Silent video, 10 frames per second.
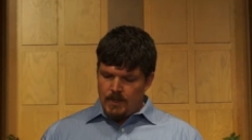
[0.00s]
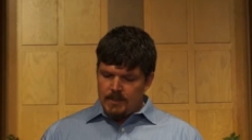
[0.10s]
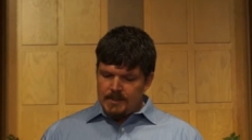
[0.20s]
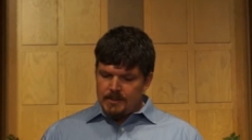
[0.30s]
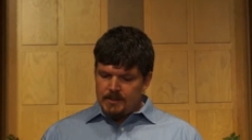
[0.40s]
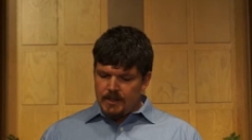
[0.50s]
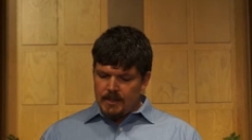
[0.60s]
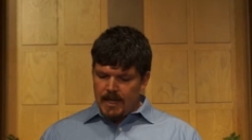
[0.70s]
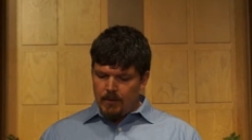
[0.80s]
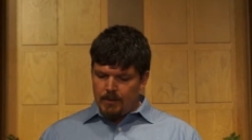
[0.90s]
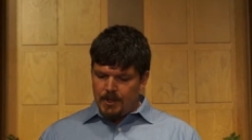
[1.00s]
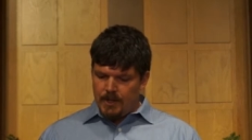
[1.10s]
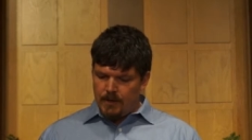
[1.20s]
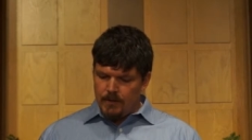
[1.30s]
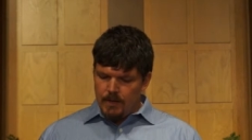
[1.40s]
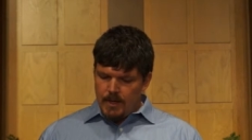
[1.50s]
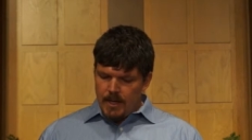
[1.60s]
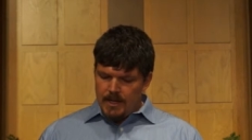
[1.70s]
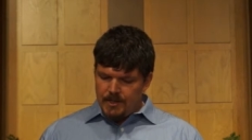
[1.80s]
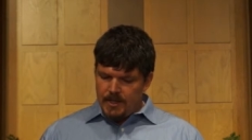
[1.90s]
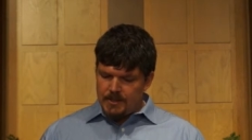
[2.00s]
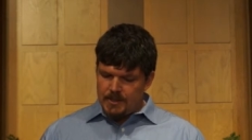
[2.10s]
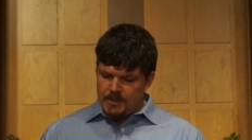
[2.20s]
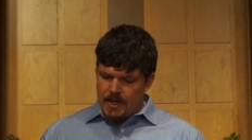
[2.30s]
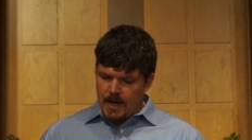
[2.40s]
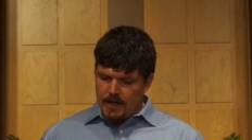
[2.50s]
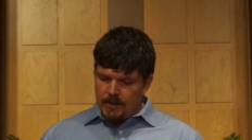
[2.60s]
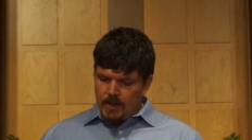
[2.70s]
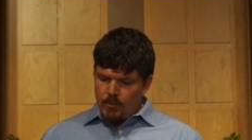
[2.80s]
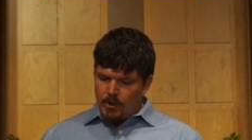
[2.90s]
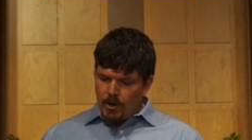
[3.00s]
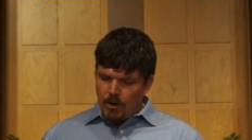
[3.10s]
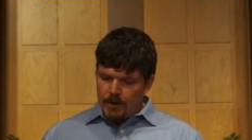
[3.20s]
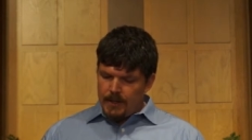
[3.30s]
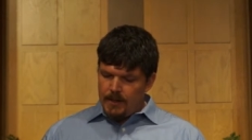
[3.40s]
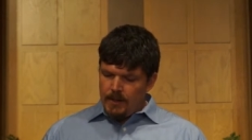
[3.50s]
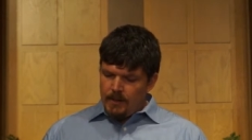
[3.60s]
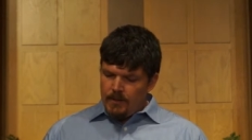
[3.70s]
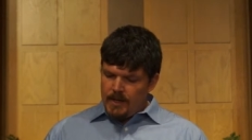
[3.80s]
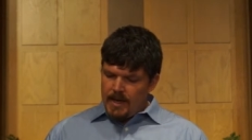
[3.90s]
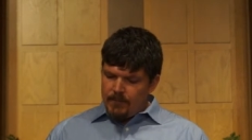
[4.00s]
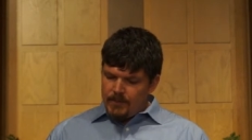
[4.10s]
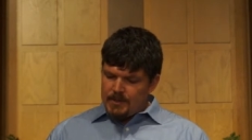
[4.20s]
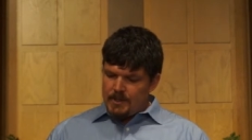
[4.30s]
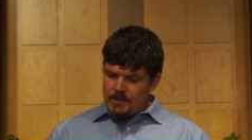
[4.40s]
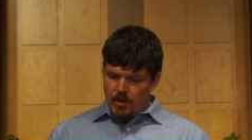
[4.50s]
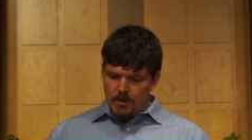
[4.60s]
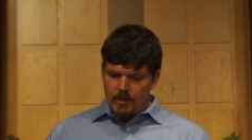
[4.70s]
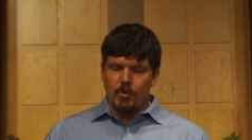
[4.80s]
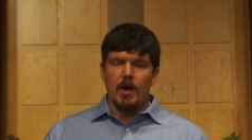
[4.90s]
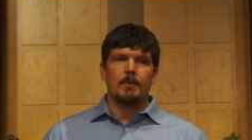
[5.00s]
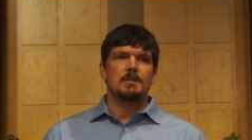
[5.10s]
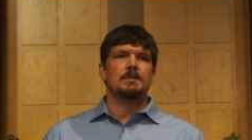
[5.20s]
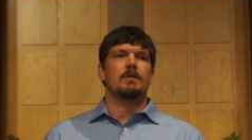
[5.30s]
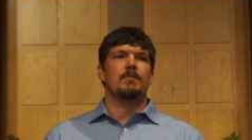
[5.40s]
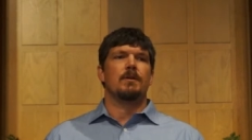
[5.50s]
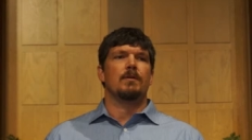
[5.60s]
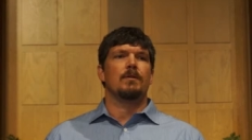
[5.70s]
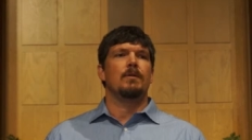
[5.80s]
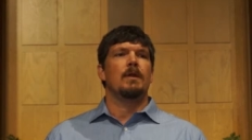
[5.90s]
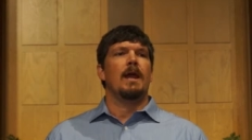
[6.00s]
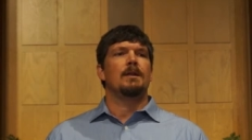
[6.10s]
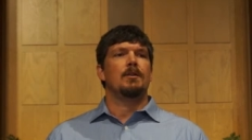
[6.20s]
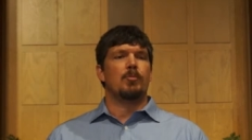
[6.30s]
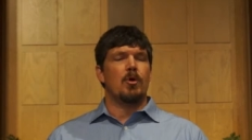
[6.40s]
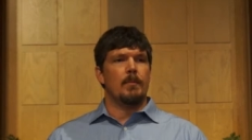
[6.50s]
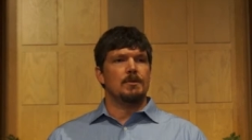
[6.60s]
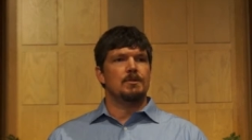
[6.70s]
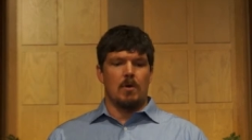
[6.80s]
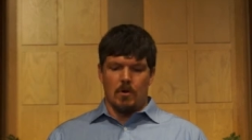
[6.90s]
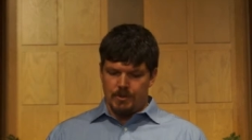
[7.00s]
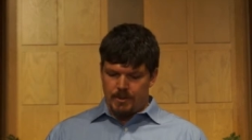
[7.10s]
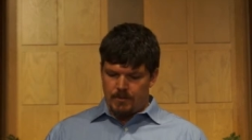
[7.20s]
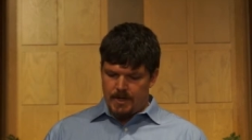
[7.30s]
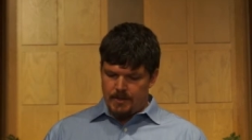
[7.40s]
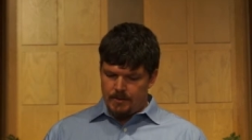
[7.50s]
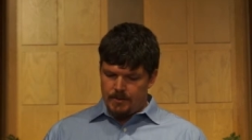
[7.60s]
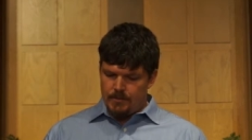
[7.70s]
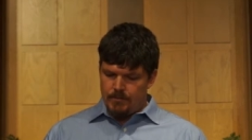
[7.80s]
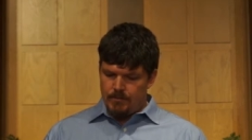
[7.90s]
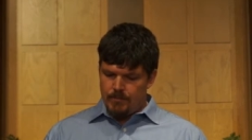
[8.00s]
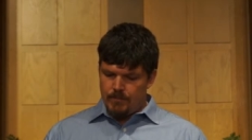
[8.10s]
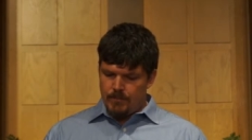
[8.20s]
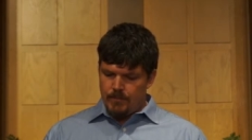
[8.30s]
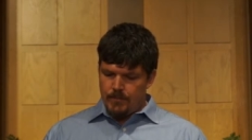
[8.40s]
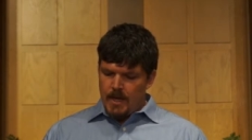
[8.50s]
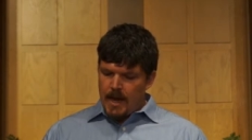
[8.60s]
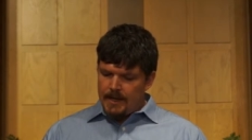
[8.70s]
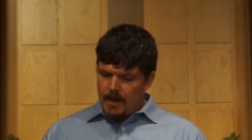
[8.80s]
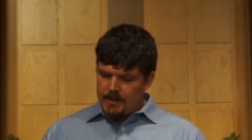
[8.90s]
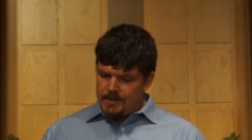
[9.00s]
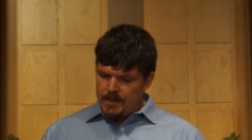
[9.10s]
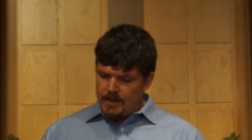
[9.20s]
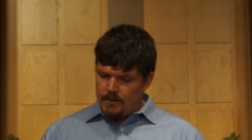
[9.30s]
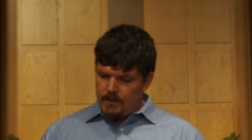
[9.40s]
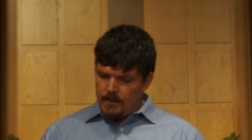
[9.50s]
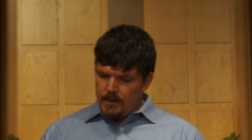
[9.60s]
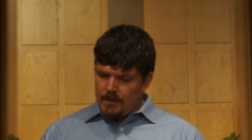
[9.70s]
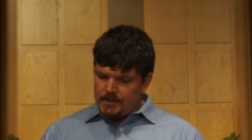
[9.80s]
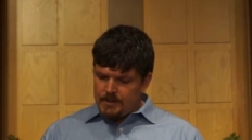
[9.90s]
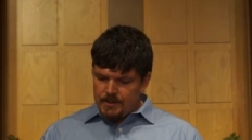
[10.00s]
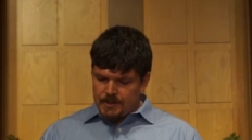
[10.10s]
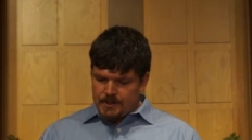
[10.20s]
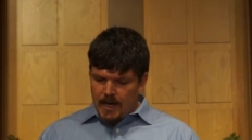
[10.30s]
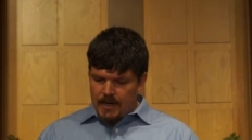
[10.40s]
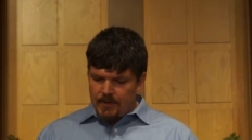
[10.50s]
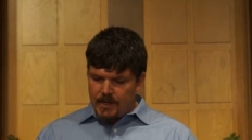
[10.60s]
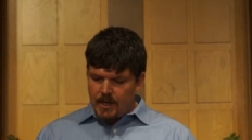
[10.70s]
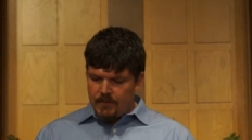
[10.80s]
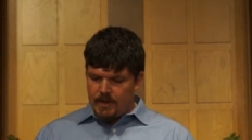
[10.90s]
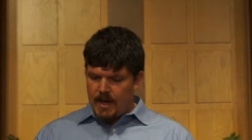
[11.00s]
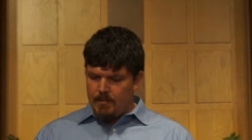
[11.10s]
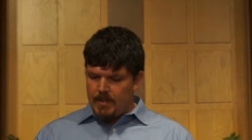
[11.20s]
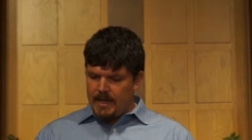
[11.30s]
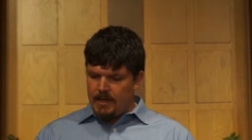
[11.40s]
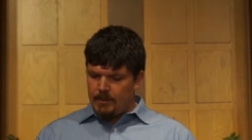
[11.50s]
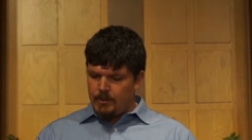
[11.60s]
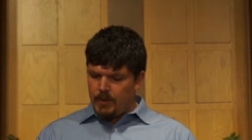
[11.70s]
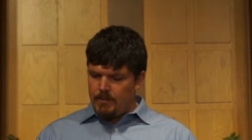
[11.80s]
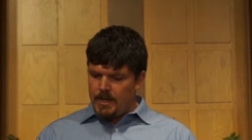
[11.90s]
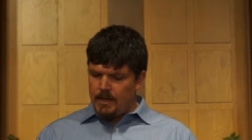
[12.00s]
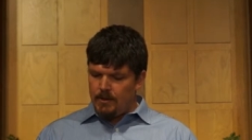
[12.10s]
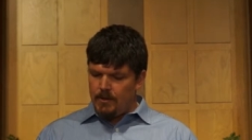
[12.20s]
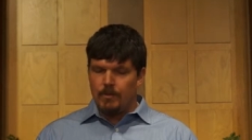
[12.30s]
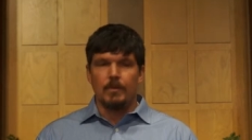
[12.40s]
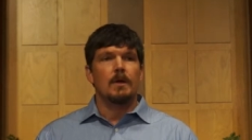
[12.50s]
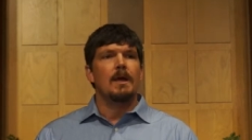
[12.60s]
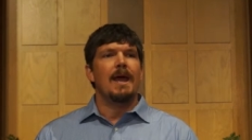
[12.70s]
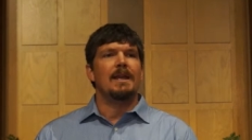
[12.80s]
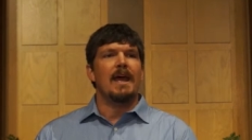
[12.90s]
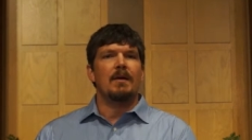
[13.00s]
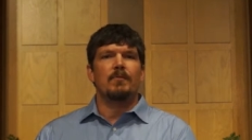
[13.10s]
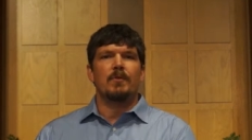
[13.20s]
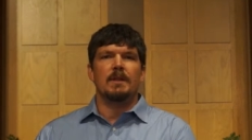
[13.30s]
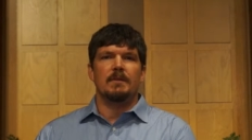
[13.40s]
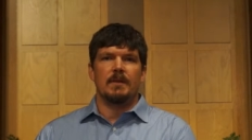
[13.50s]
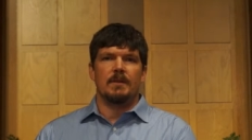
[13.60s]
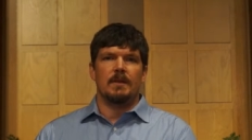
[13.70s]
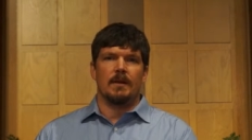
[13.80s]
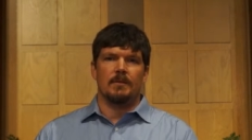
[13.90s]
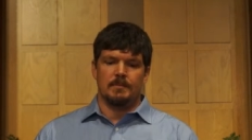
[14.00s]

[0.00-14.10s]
Listen to the language here in Genesis 9 regarding the emphasis on the promises of the earth and to the promise to all generations. And God said, "This is the sign of the covenant I am making between me and you and every living thing,